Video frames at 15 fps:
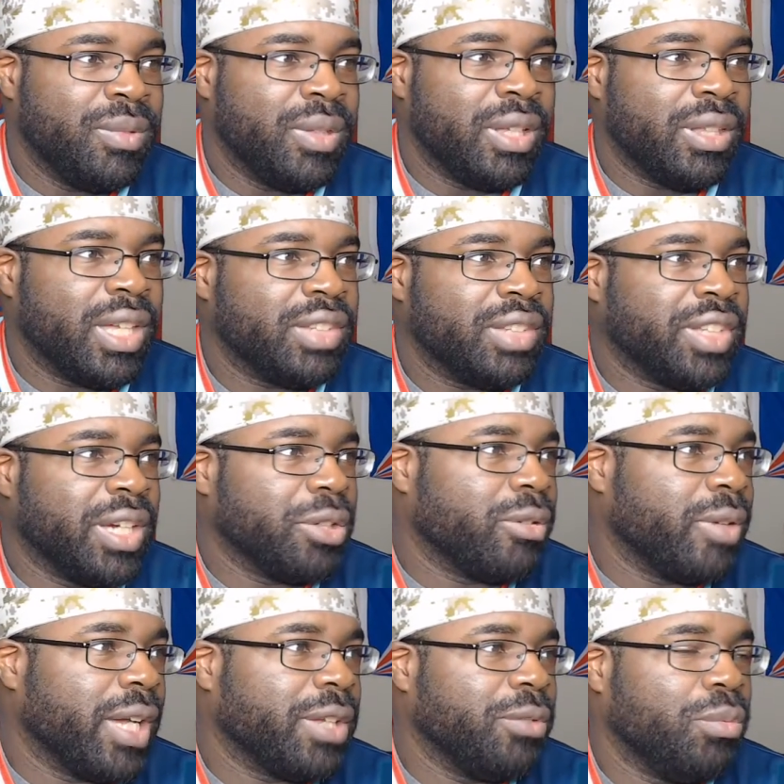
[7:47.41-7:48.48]
And that's how the
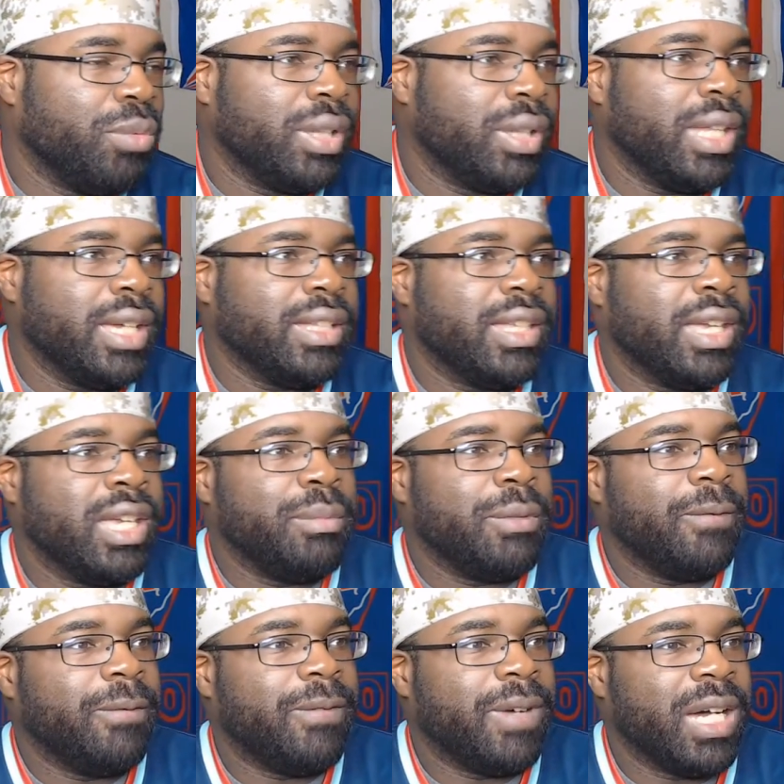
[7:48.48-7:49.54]
Kraken won that game,
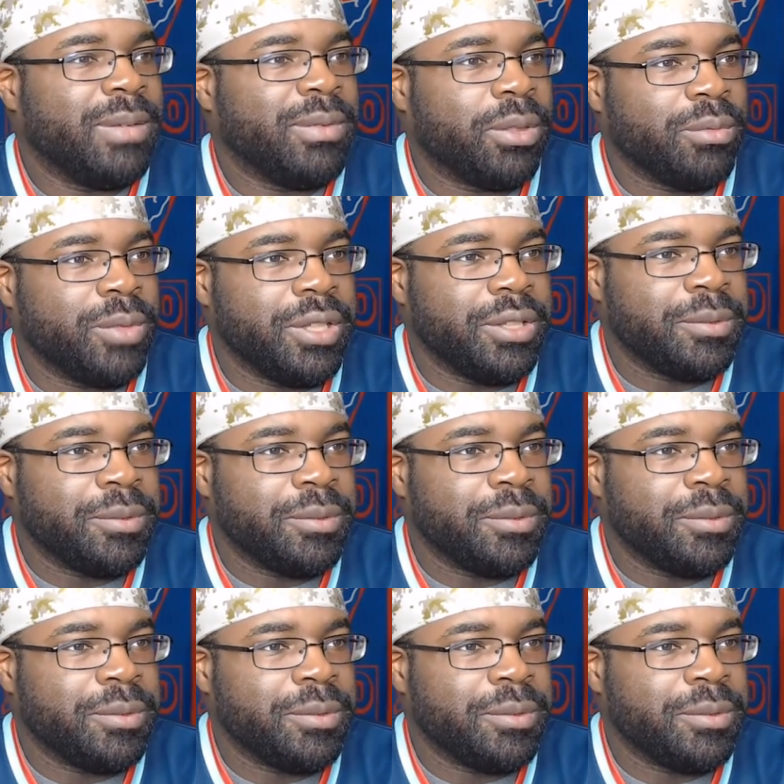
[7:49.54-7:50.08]
5-3.